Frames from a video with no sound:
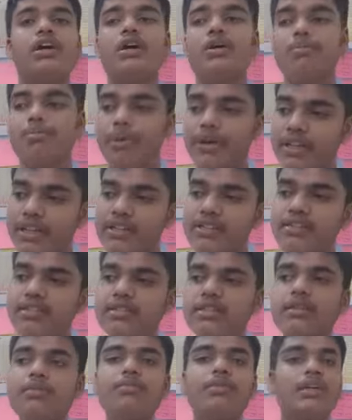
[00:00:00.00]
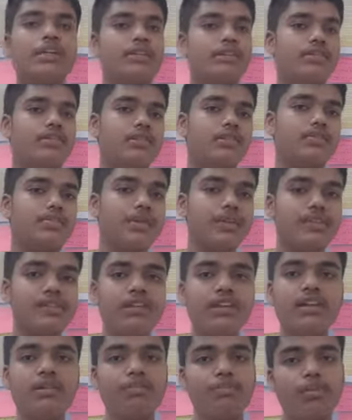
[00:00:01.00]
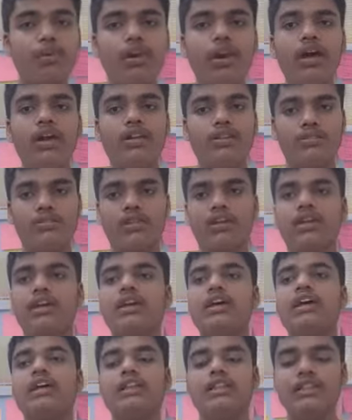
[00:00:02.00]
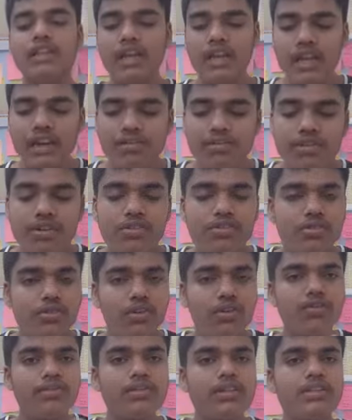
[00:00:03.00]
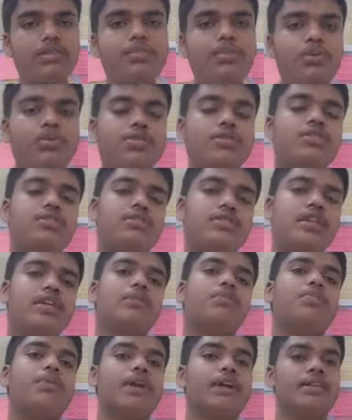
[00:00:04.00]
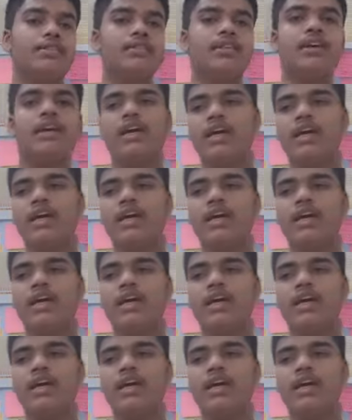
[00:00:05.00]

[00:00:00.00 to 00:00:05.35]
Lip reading: But in some cases, especially in polar region, the inversion of this process take place.